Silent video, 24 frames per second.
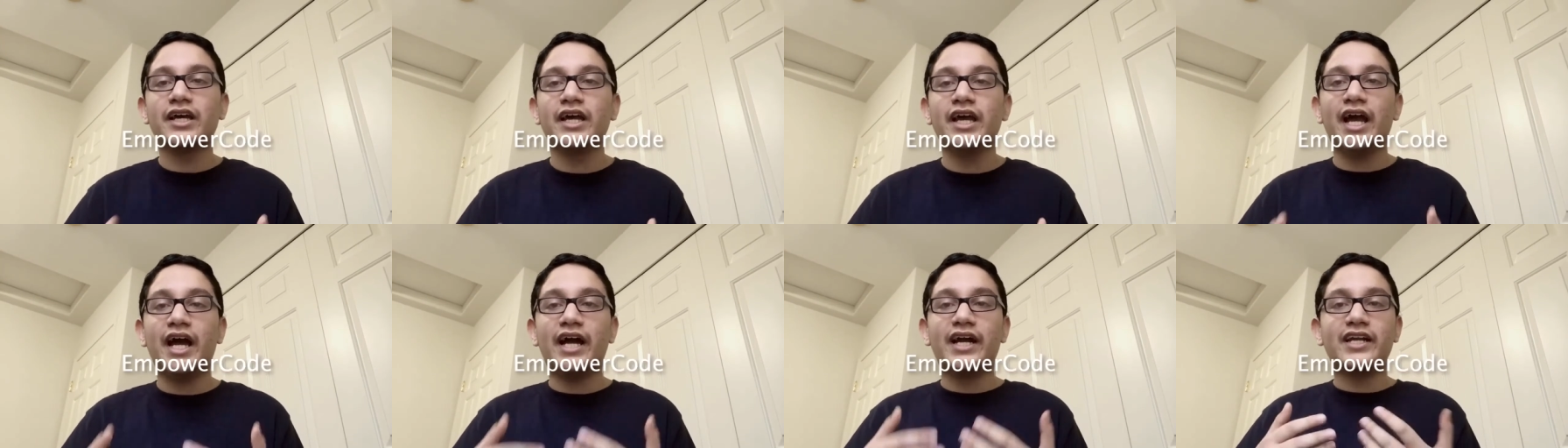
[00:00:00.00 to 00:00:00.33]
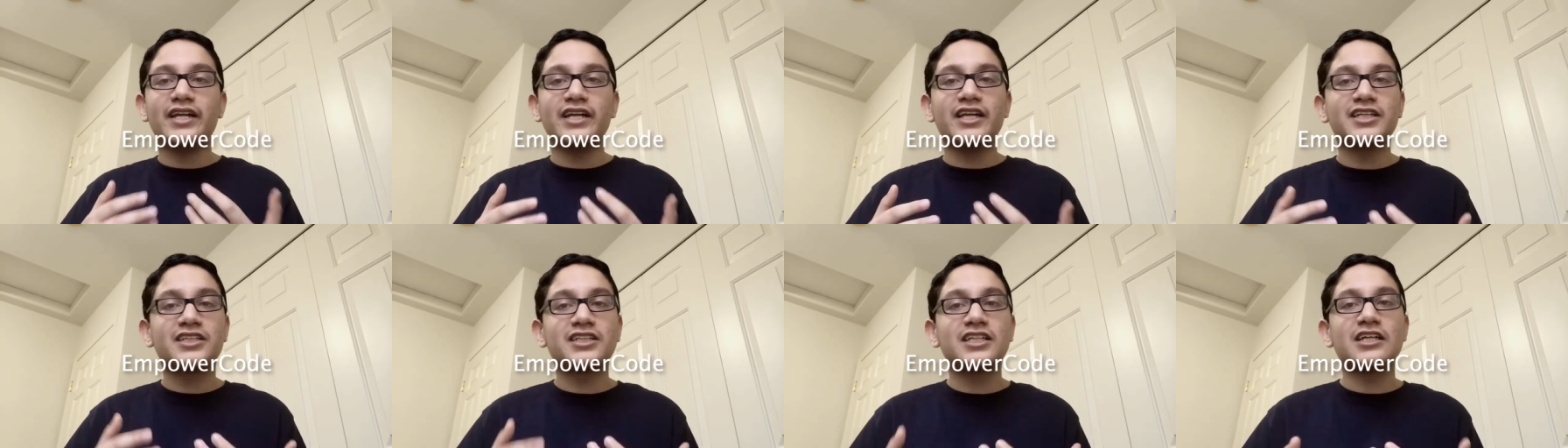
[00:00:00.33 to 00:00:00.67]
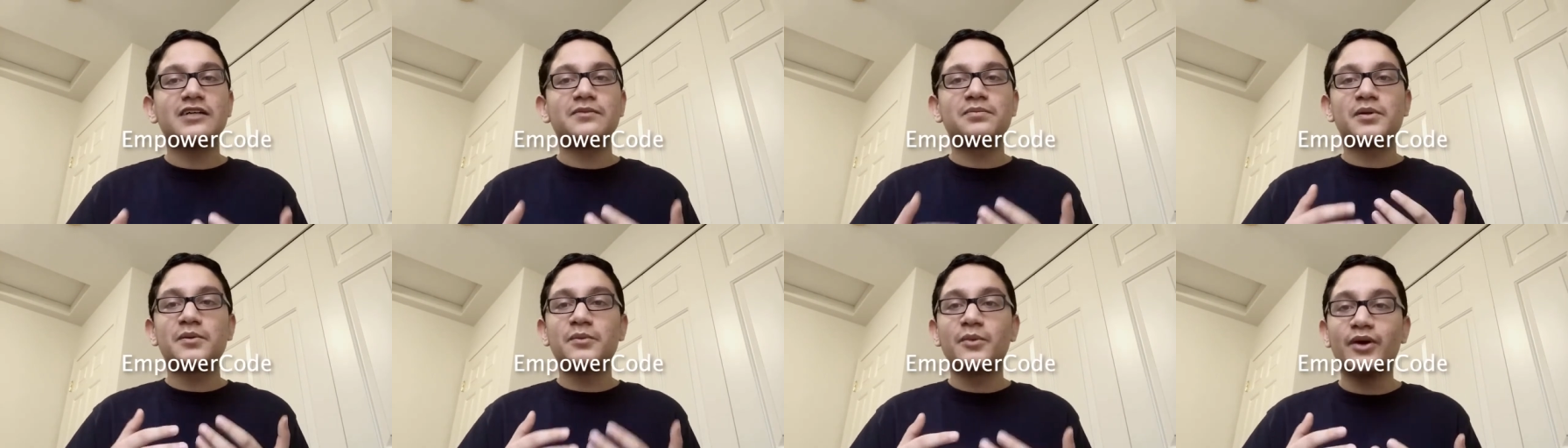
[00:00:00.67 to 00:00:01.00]
an
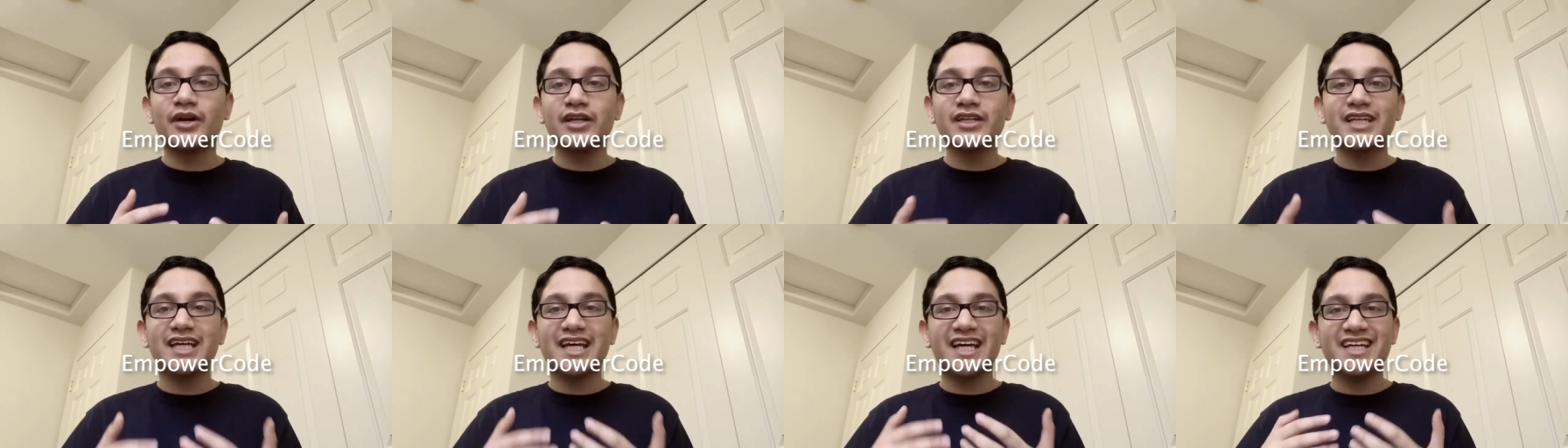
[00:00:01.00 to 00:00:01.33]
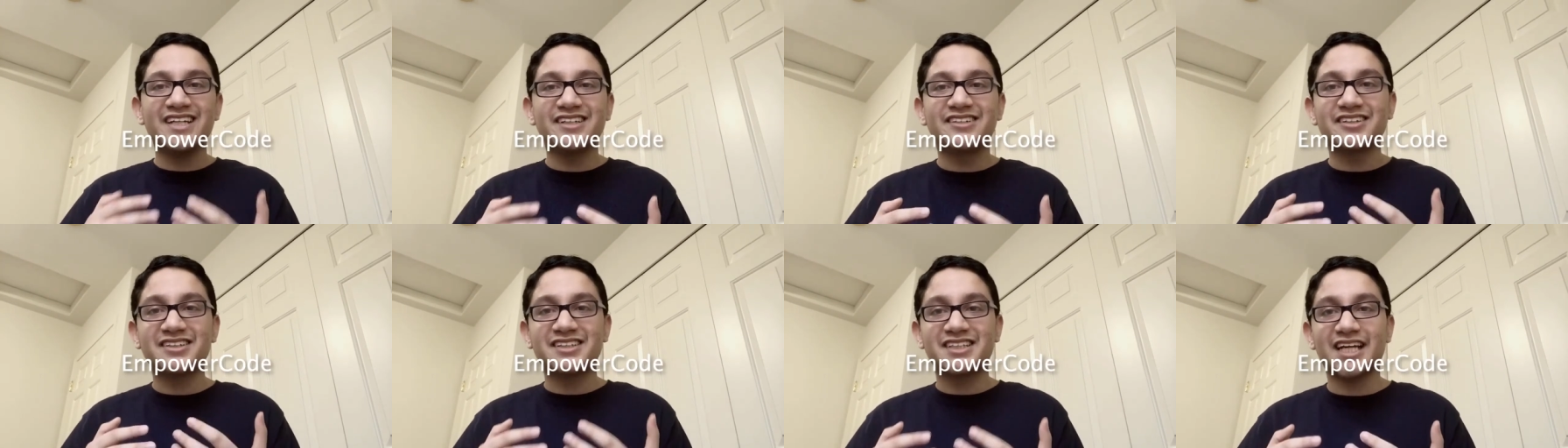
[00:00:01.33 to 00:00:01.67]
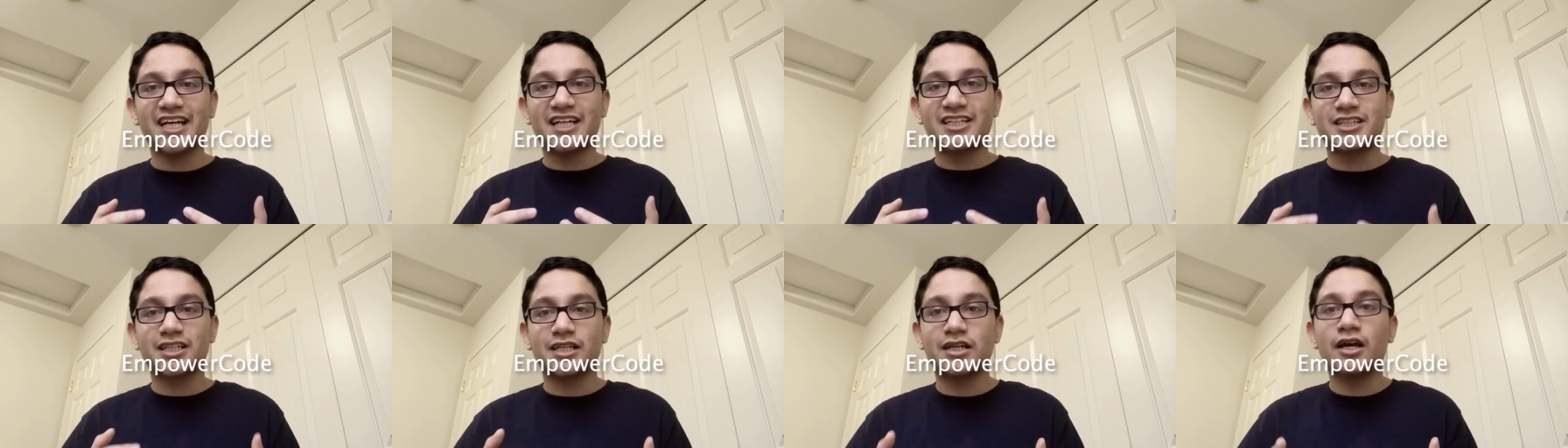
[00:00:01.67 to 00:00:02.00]
initiative promoting the
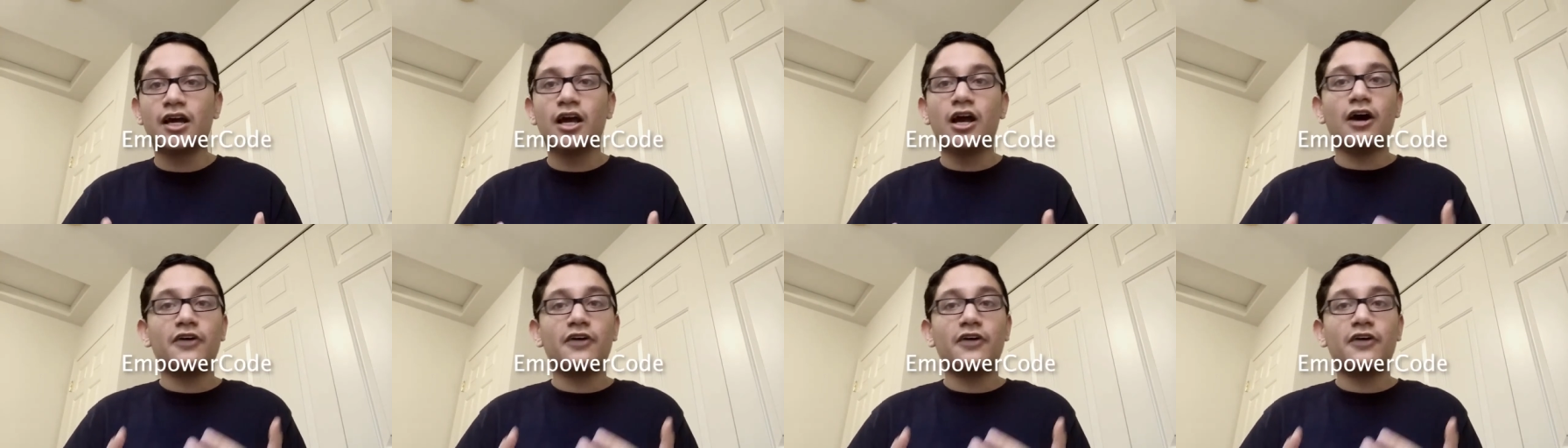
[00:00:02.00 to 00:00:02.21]
intersection